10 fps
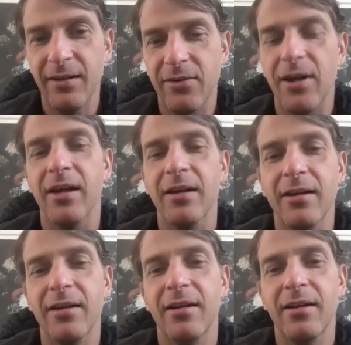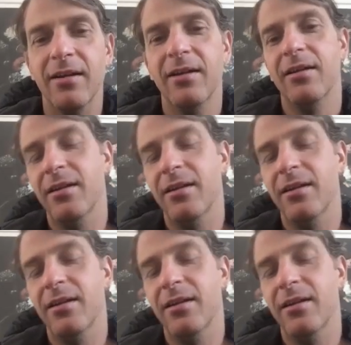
right? Mm.